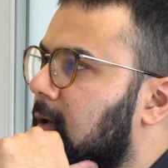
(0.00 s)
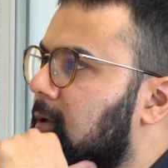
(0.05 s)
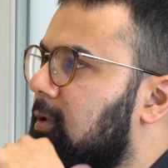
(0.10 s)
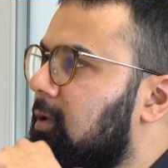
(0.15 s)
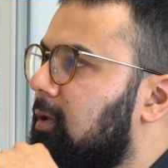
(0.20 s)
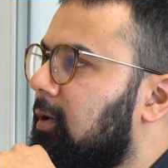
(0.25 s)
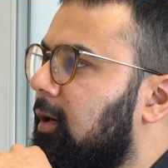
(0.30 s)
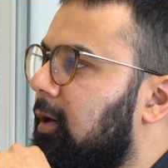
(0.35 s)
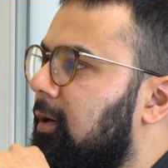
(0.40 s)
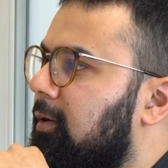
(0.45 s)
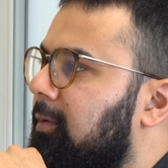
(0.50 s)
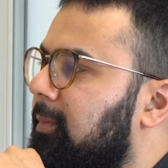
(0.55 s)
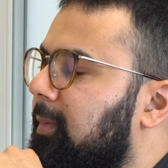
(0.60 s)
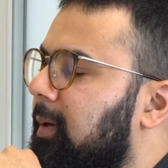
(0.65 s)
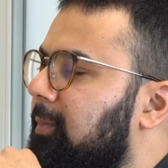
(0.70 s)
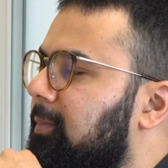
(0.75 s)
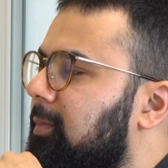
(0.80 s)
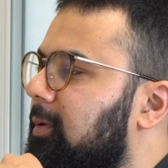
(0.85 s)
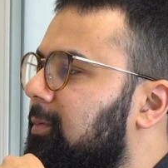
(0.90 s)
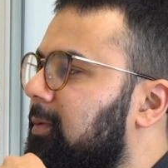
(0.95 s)
Because I
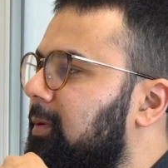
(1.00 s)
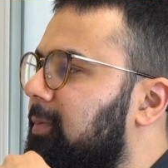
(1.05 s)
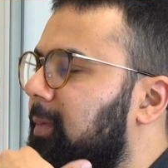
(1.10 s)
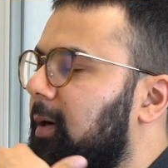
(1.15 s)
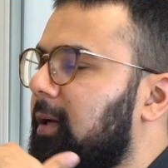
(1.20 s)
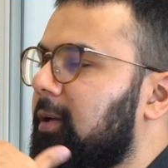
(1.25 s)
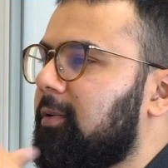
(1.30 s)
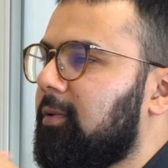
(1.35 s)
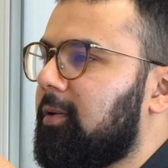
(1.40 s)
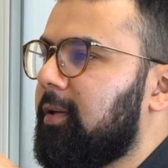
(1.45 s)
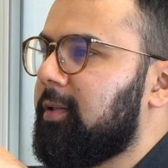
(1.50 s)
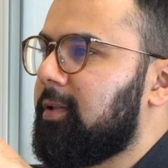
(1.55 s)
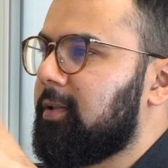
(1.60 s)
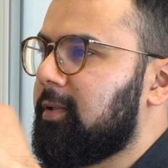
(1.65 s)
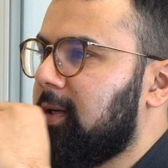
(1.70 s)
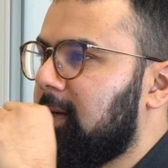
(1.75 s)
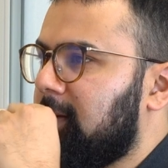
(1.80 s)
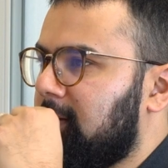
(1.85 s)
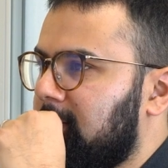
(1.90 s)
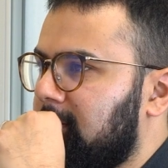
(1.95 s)
remember with my local, it's
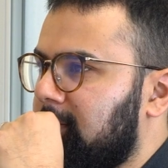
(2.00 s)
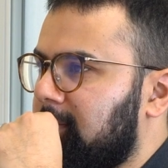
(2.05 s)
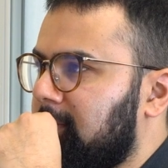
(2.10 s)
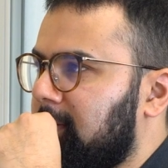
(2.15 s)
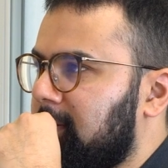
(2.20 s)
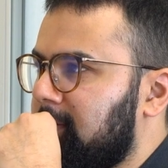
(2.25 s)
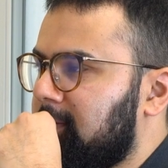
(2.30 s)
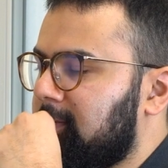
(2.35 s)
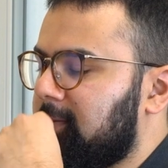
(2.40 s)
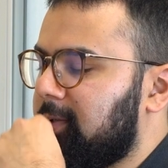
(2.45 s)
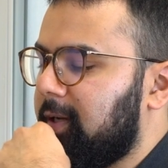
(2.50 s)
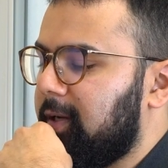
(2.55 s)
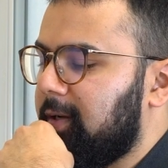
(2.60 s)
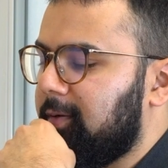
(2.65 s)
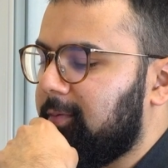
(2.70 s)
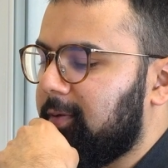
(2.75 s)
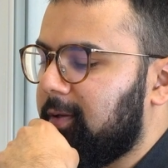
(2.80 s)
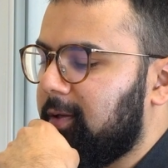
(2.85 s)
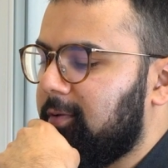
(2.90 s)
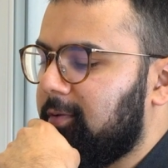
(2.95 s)
exactly as you're saying
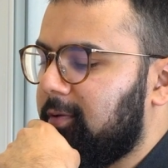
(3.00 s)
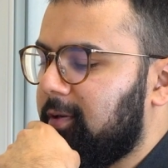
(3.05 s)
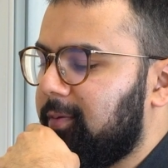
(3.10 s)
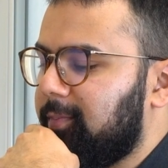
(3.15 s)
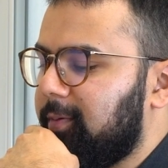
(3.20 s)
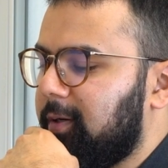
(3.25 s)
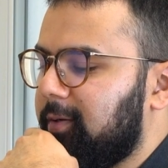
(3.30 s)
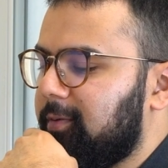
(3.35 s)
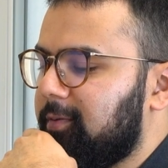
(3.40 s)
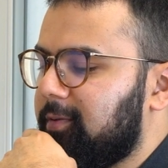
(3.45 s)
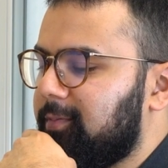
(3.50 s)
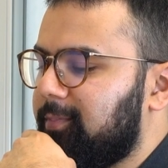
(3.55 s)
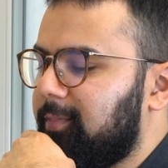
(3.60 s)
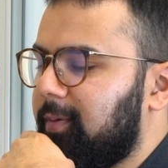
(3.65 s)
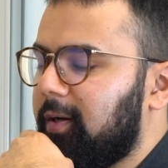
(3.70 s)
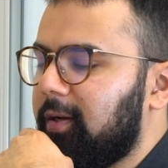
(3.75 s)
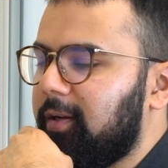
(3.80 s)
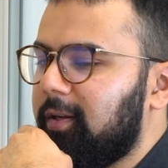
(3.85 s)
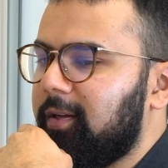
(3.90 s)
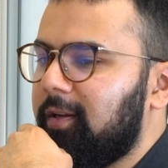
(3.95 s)
with local imams.
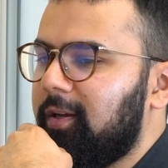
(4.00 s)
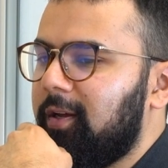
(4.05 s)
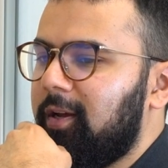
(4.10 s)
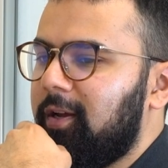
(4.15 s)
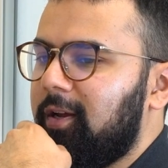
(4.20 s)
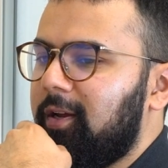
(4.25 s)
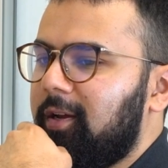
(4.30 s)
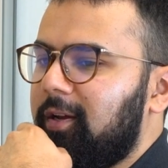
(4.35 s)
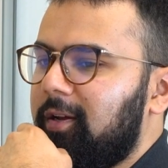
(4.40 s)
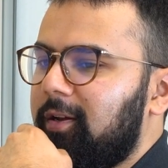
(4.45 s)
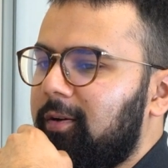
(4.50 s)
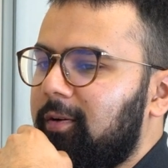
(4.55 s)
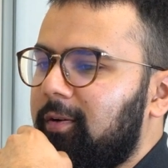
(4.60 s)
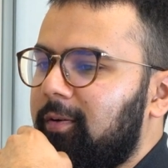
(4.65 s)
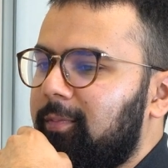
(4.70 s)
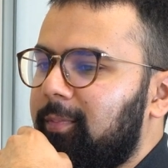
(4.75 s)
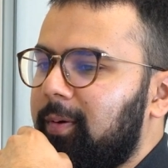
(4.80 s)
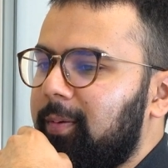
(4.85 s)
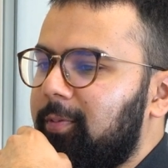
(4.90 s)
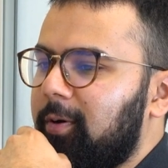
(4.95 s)
My
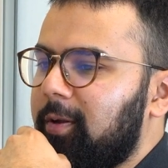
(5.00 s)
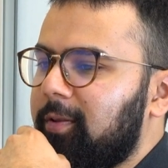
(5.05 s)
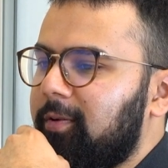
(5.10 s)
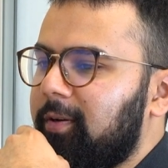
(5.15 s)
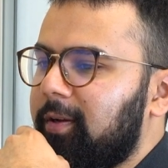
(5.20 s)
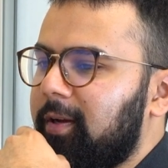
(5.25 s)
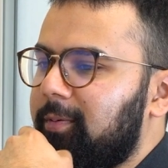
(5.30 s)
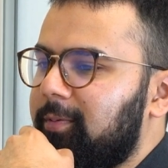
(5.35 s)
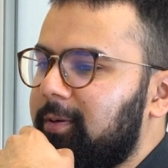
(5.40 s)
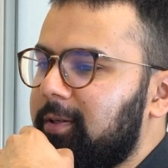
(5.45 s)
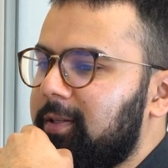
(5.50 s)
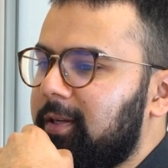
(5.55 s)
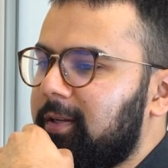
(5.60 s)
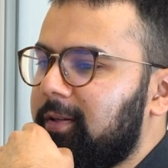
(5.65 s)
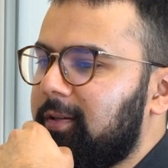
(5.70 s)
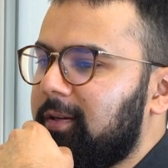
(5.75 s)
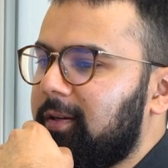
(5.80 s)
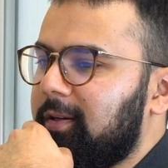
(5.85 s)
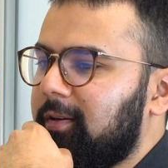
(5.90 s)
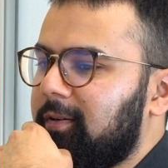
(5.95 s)
brother and I were
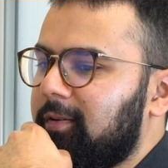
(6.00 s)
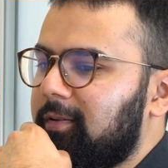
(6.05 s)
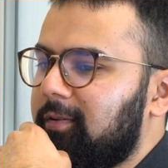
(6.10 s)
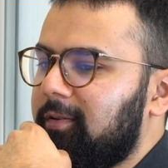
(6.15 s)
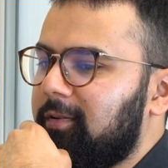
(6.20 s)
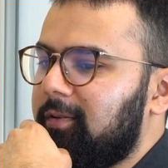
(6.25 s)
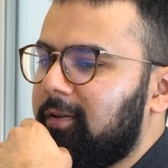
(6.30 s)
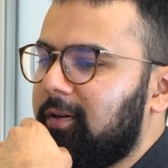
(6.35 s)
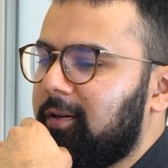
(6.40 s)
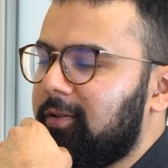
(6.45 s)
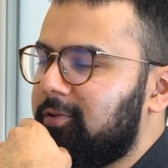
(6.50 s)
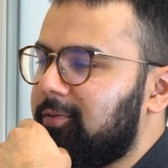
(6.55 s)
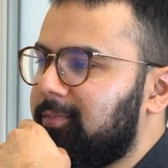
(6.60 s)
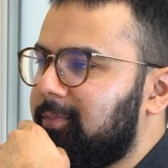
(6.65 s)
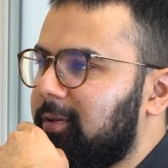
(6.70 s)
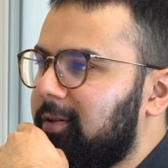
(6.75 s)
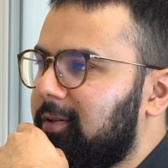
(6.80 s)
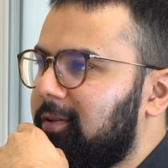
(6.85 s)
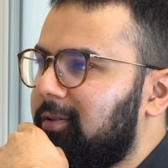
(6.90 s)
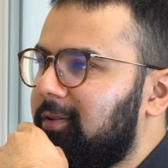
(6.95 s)
attending our
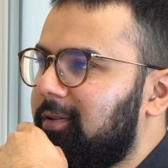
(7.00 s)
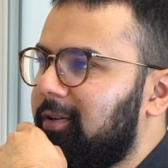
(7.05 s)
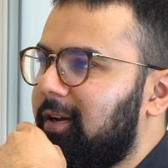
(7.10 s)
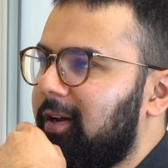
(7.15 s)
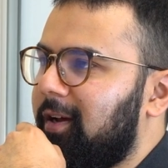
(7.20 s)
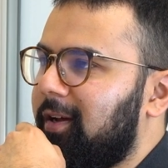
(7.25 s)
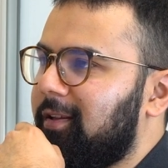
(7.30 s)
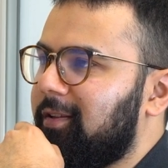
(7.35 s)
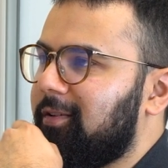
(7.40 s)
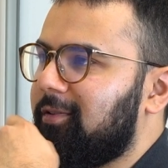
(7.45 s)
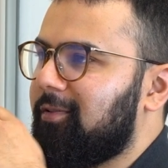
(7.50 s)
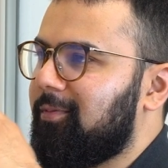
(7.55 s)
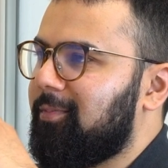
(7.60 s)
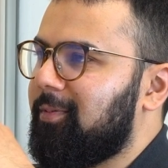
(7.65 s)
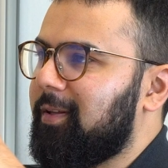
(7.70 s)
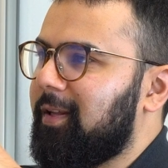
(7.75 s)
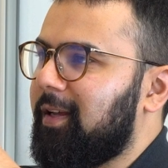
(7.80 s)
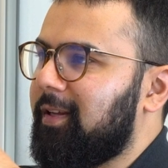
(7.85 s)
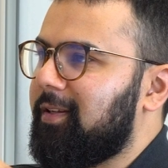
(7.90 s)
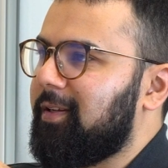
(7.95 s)
Jummah, and the
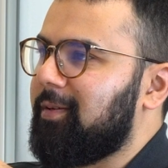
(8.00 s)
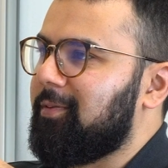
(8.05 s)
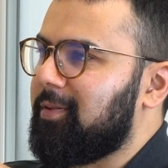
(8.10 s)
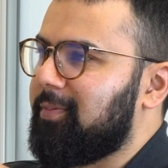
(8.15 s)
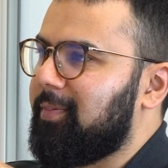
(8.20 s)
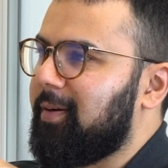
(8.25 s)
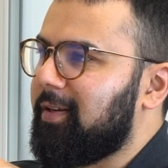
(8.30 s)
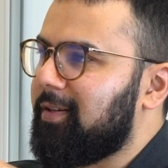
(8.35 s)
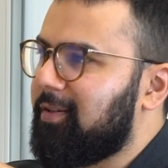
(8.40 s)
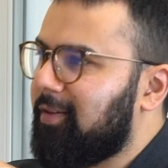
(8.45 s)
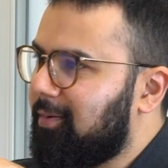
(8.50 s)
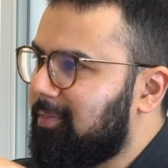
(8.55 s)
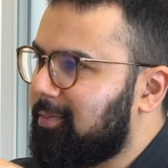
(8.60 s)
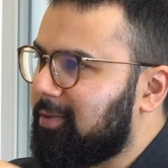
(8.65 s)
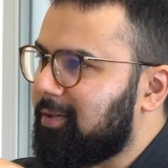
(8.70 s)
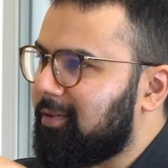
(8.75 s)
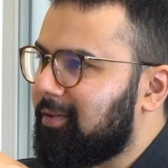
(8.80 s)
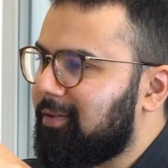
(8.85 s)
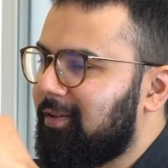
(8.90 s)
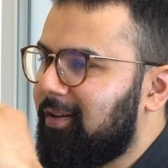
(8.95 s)
khutbah that day was about
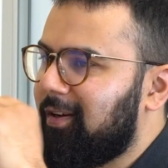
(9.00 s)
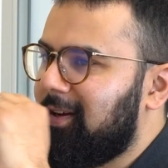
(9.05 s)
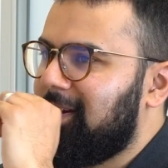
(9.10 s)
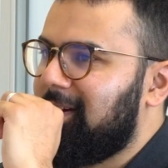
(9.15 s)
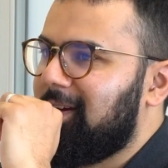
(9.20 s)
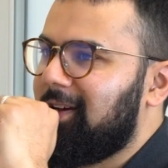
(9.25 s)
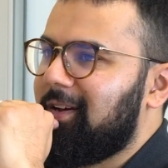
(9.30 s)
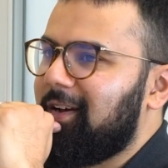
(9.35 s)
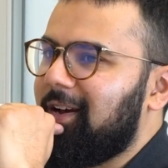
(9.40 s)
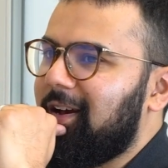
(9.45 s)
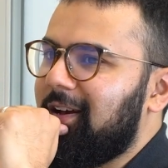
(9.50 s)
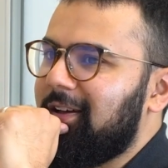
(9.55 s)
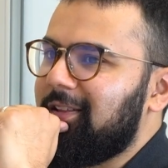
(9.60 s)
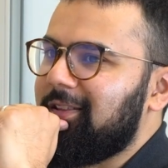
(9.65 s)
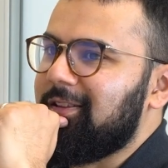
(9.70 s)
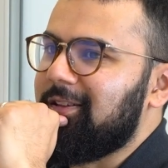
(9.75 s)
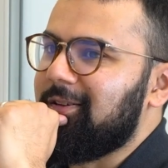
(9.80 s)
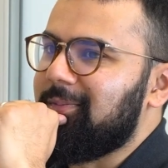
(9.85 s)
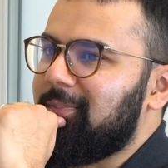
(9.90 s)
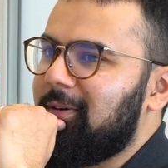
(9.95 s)
adoption, and
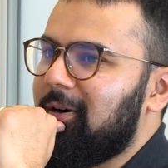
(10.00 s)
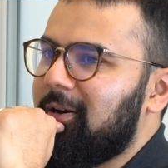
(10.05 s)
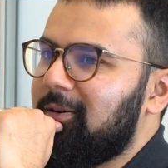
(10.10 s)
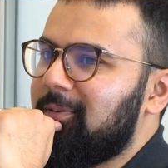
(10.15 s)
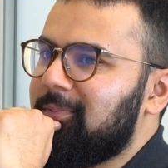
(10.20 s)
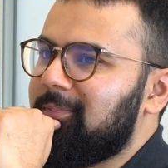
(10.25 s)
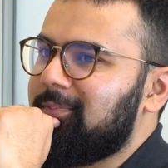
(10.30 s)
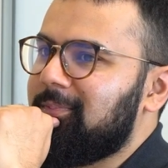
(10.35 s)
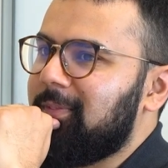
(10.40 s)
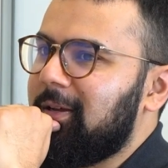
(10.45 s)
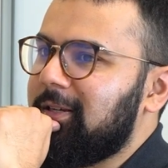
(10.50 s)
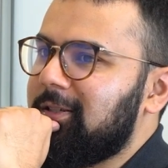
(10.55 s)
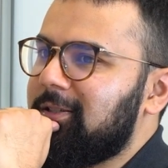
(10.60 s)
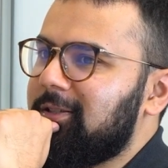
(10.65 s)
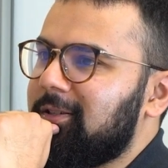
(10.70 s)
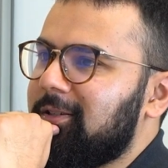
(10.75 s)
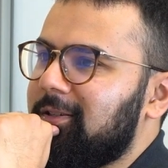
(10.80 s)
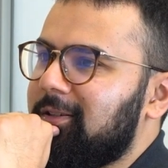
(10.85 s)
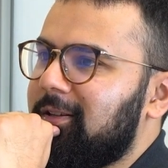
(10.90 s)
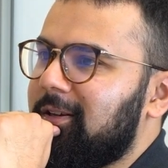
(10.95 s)
the imam
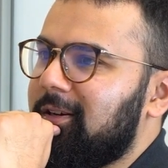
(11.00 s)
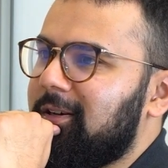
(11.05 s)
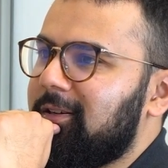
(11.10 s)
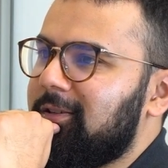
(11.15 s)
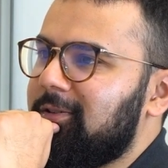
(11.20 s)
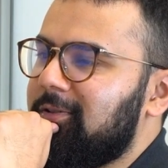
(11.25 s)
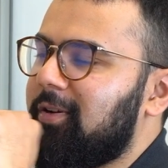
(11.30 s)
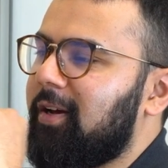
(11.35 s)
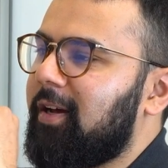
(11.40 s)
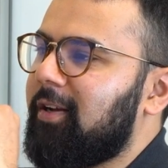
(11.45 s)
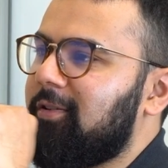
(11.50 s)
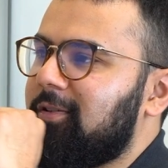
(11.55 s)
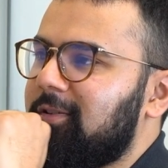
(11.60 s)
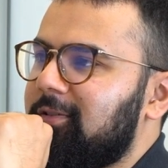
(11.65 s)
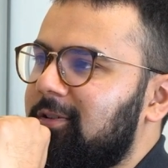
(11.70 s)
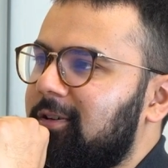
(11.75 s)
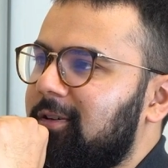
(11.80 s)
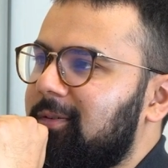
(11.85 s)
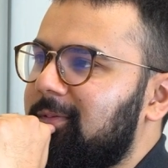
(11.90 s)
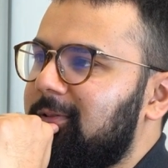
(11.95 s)
mentioned that you cannot
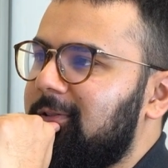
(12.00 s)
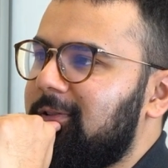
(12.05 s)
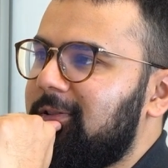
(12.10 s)
adopt.